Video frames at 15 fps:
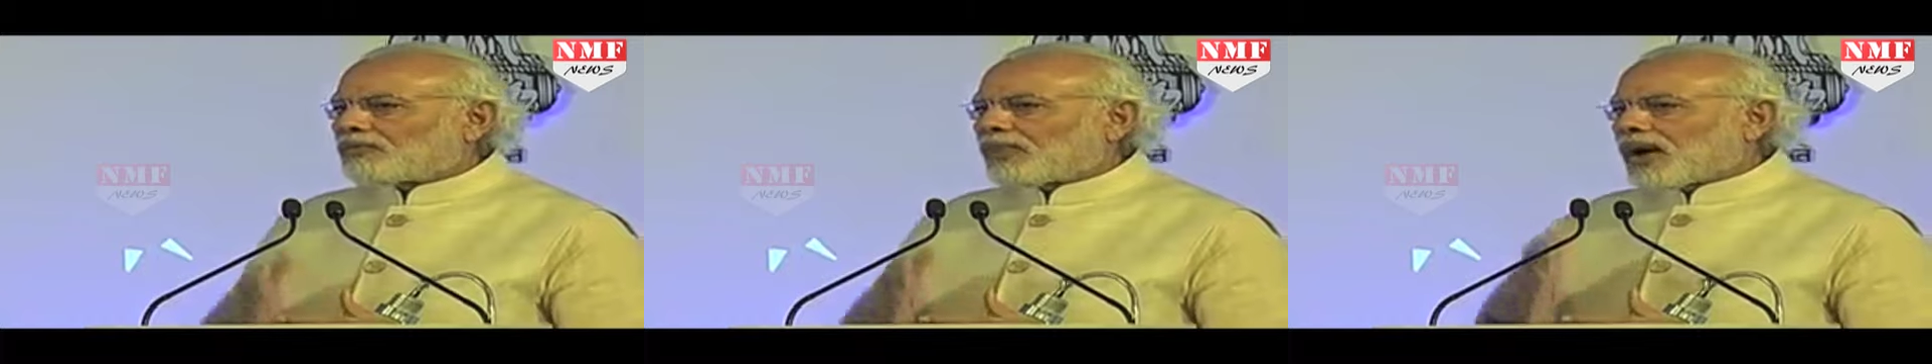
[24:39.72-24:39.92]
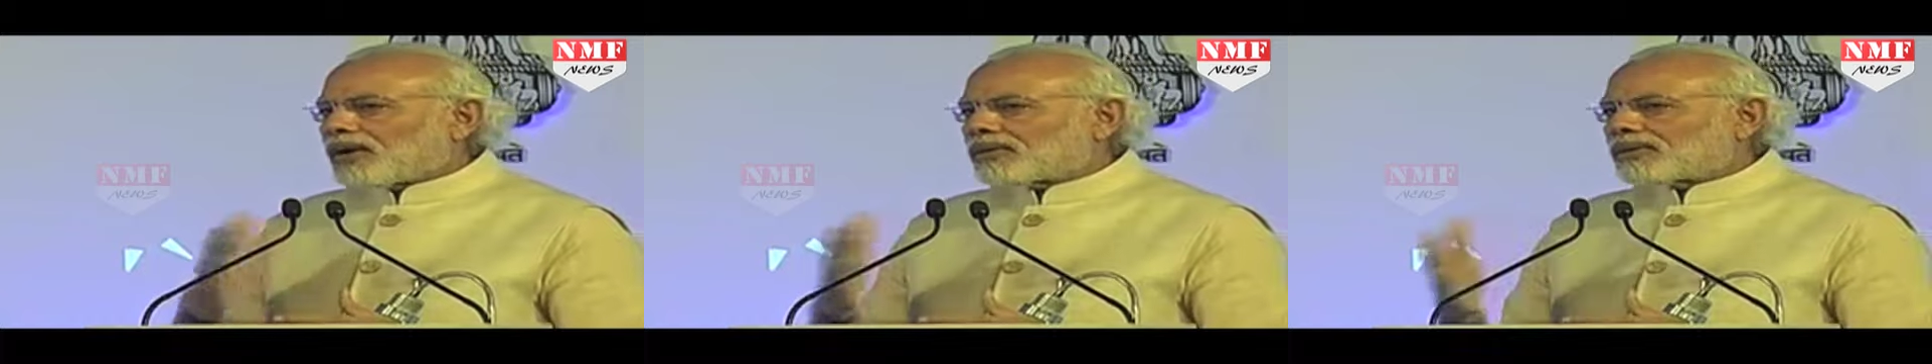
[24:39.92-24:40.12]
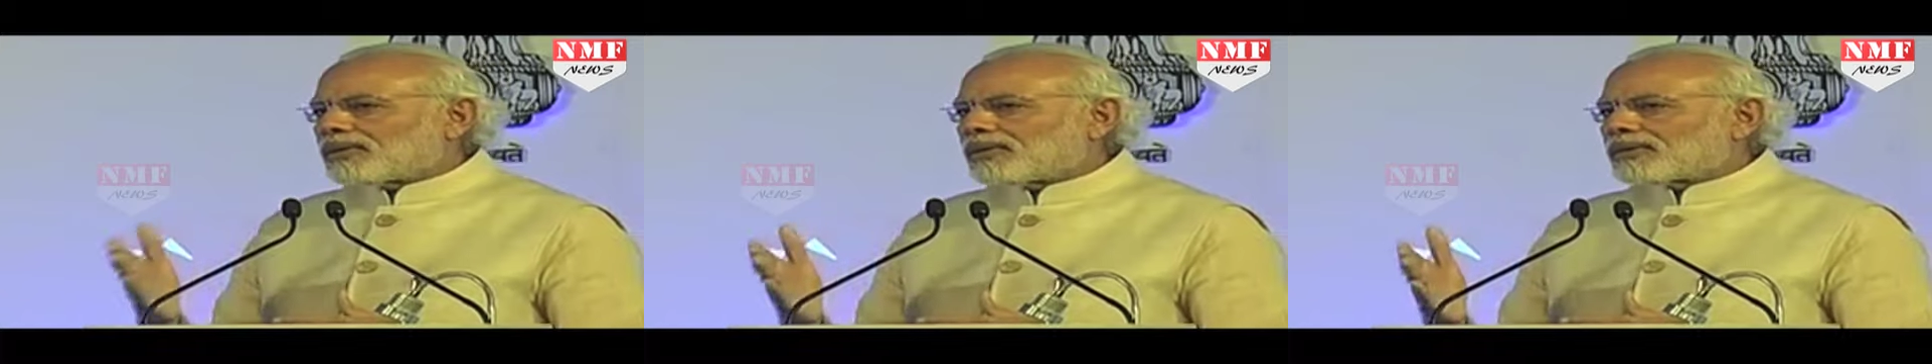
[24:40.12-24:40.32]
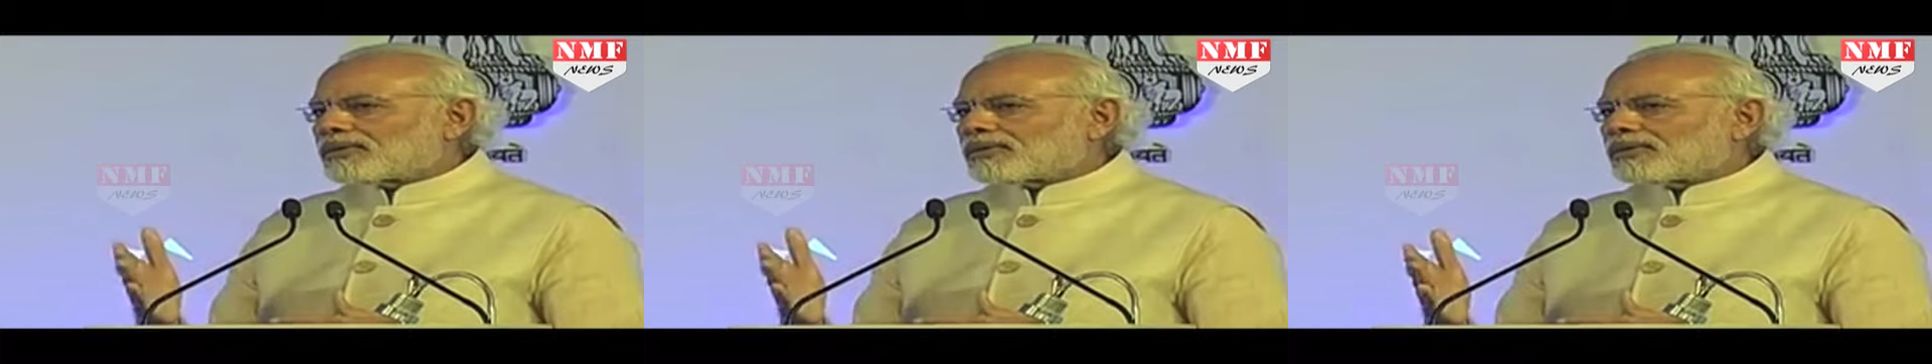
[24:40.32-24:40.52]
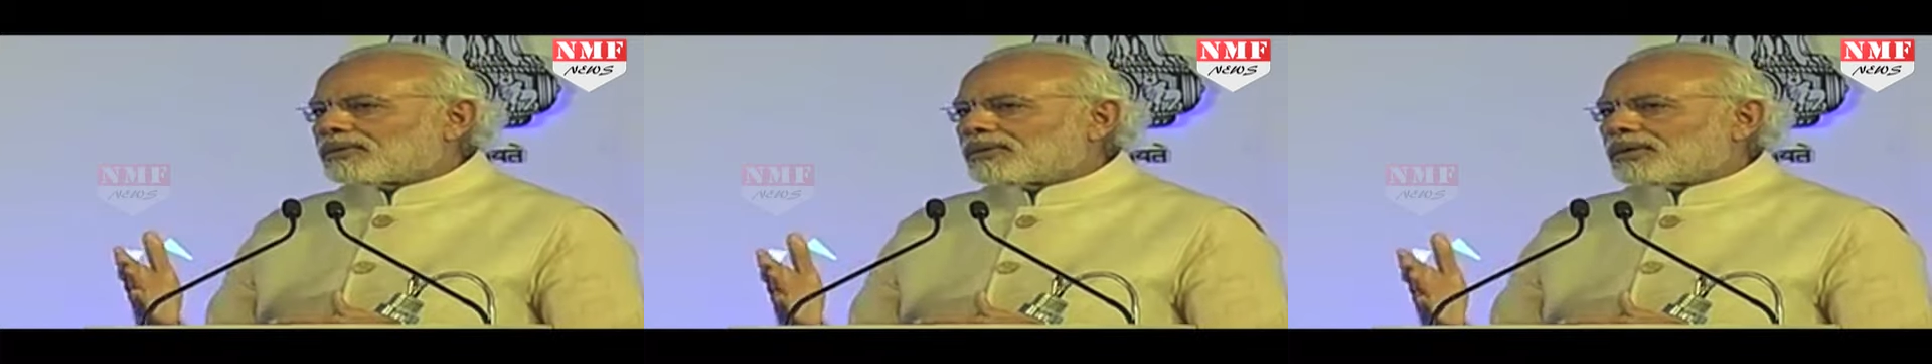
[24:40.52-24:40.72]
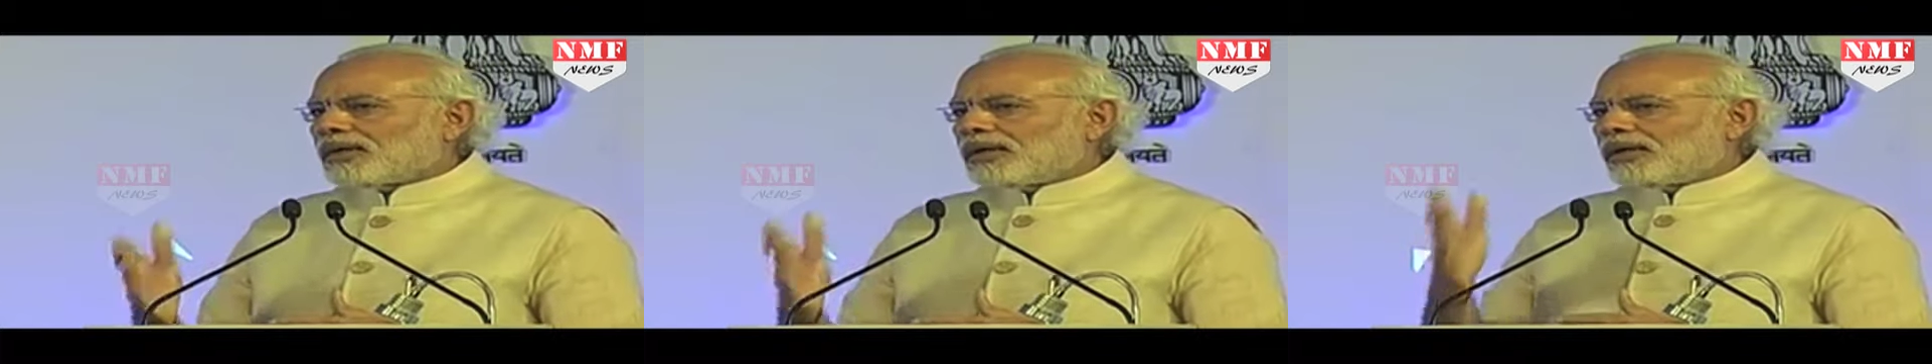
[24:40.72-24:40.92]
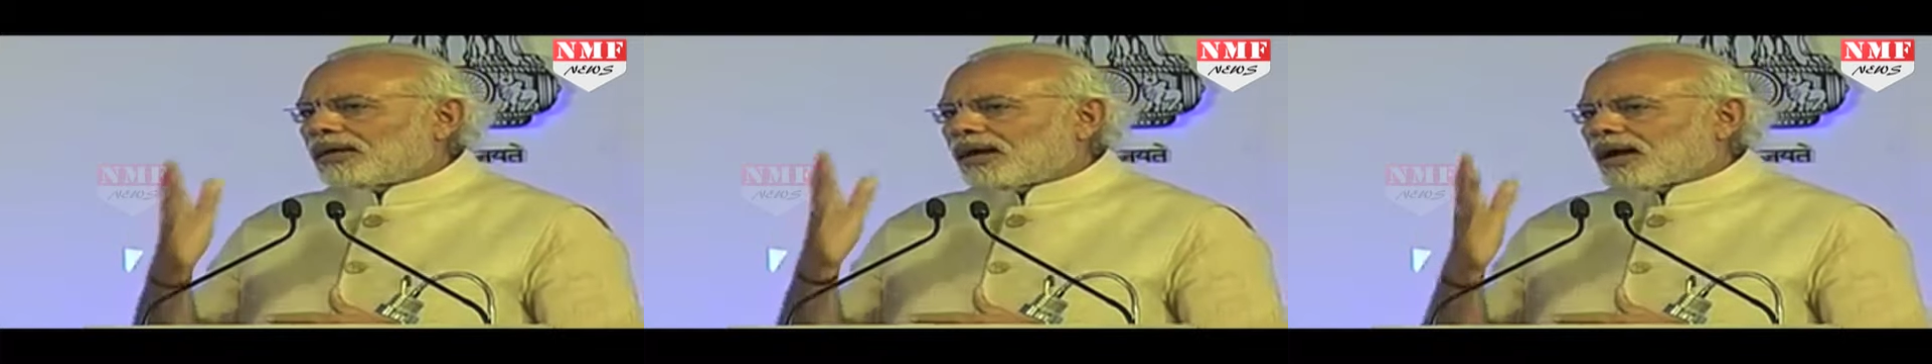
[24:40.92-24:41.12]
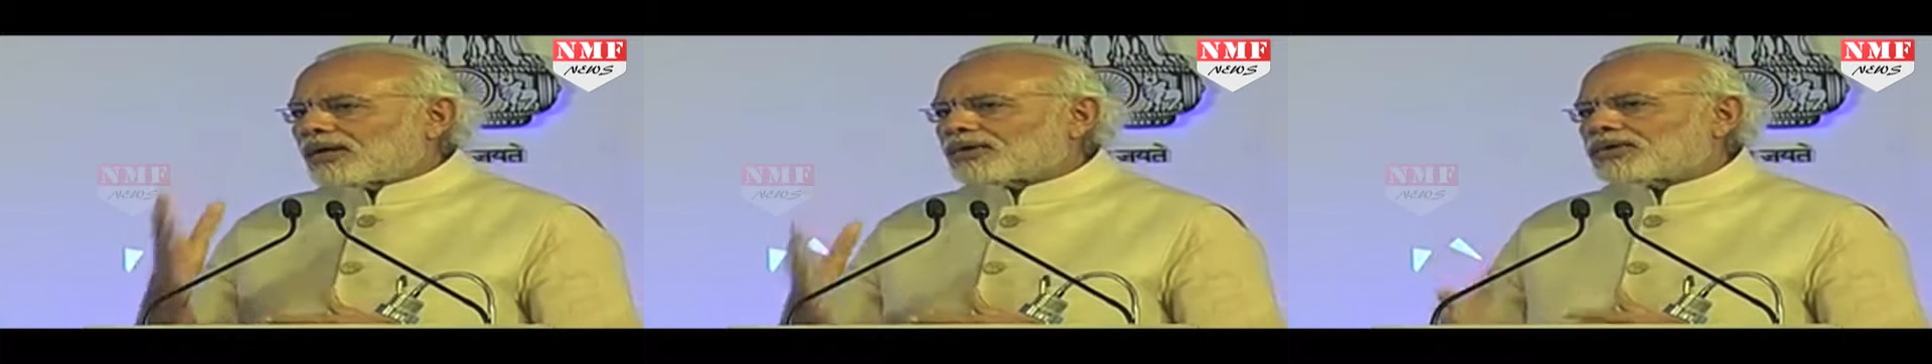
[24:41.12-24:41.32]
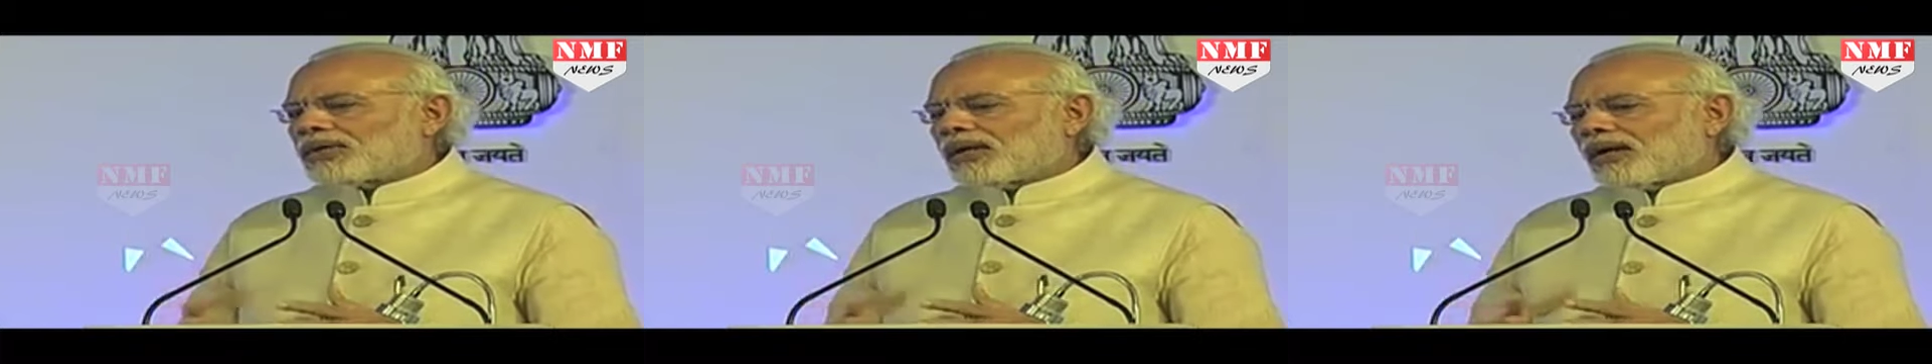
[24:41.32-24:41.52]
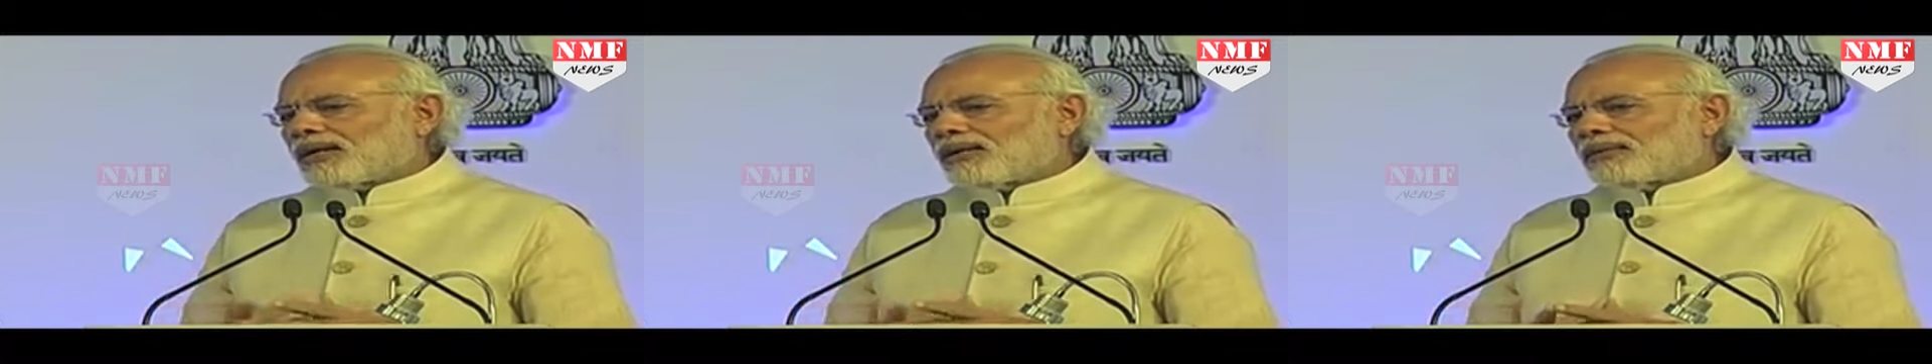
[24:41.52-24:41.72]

partners in ASEAN,